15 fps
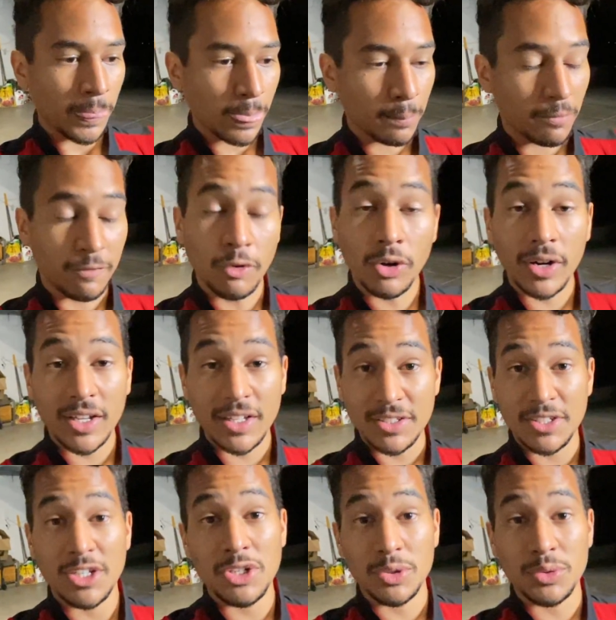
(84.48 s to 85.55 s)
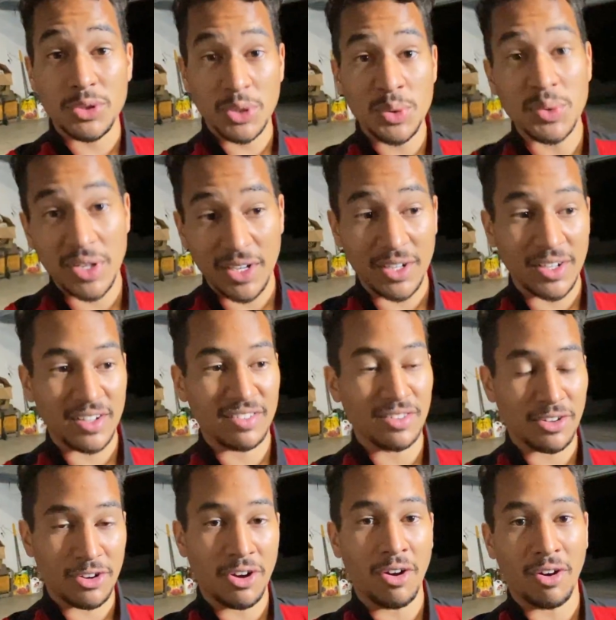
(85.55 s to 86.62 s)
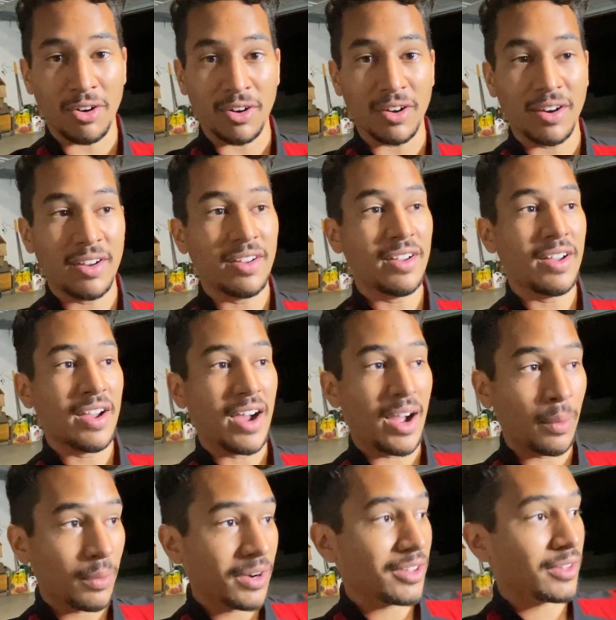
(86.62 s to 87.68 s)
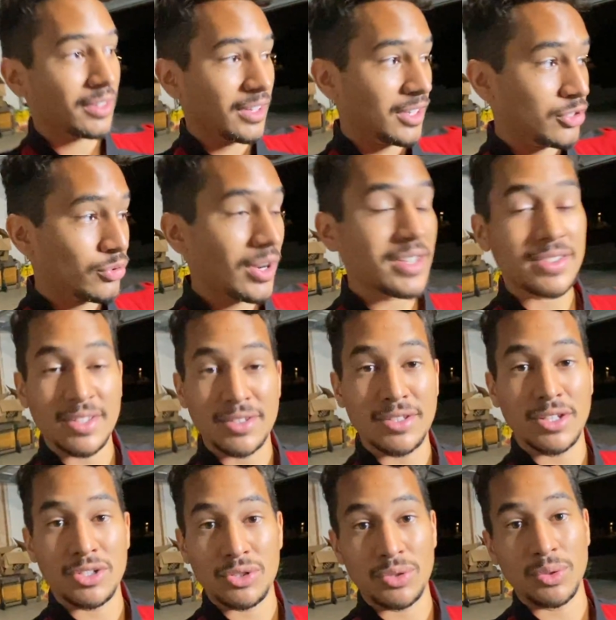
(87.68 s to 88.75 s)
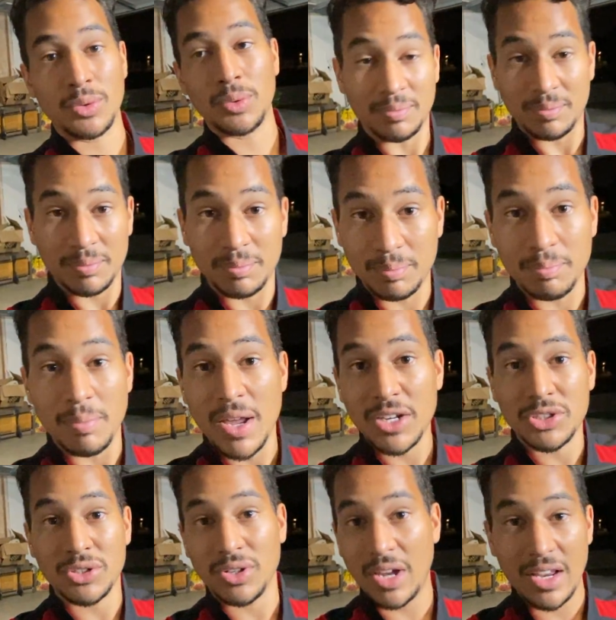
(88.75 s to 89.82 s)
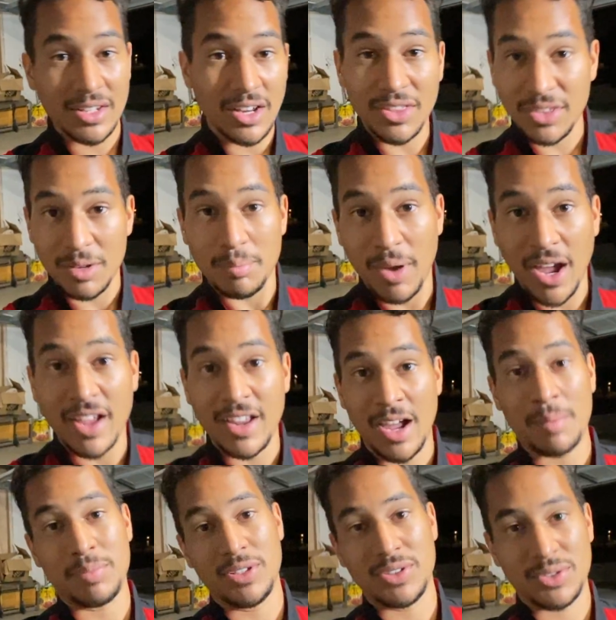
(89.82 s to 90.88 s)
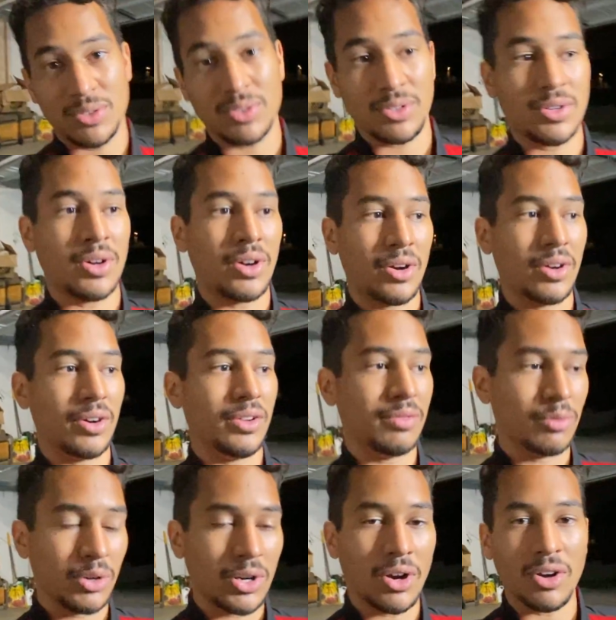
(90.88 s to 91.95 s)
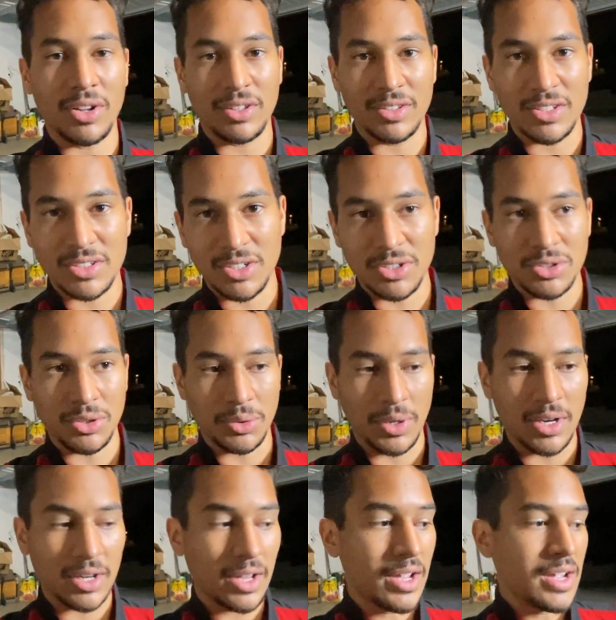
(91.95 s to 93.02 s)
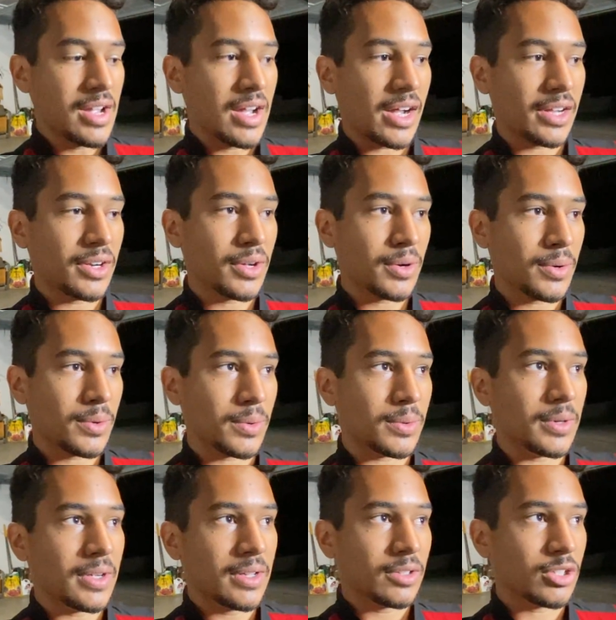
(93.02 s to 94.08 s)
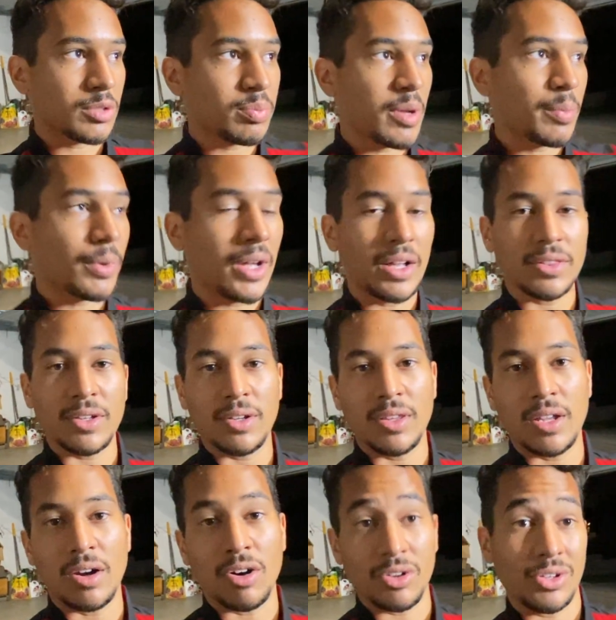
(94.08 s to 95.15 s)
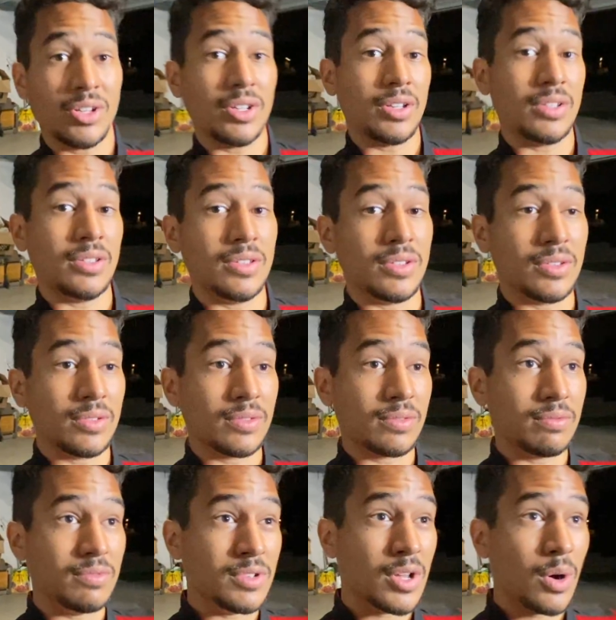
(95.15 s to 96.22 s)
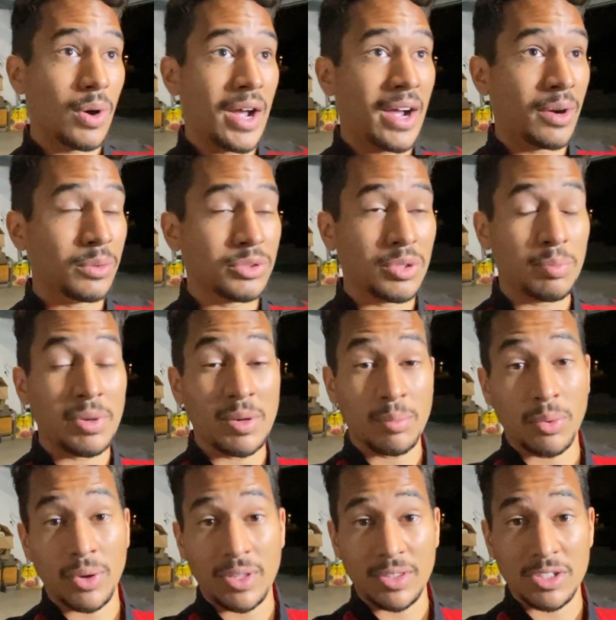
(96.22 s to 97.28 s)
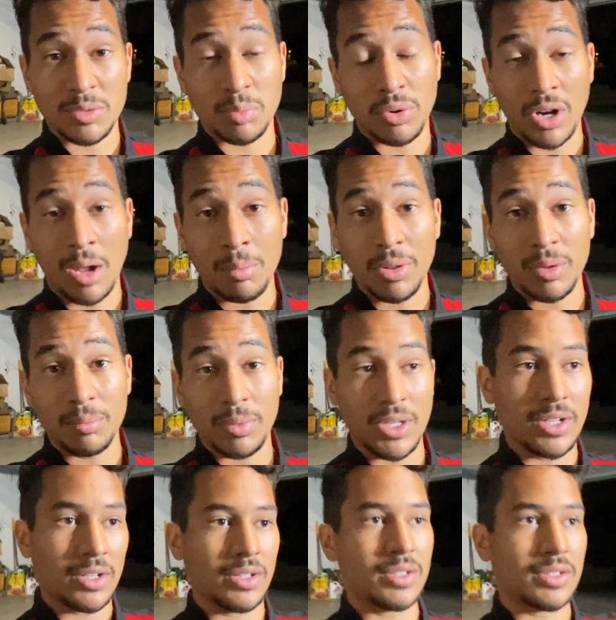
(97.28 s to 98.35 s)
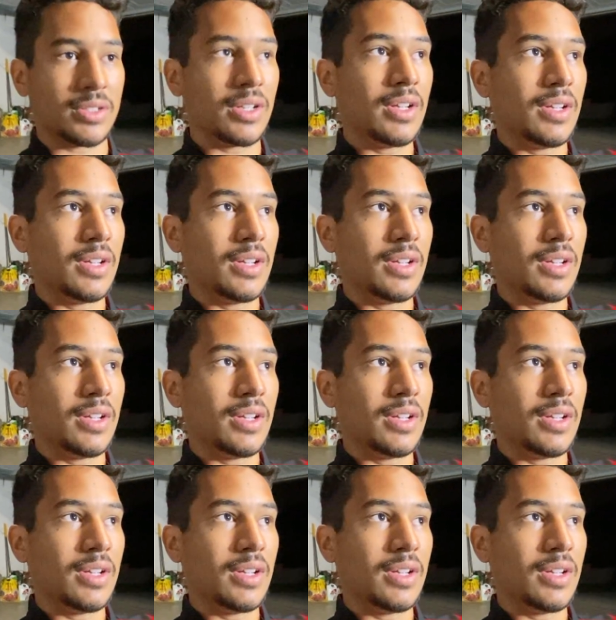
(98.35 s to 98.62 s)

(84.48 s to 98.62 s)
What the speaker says: before I continue tuning the car, I want to address this issue, make sure nothing bad happens to the car regarding this issue. And I know there's people out there that aren't gonna know how to pinpoint this problem because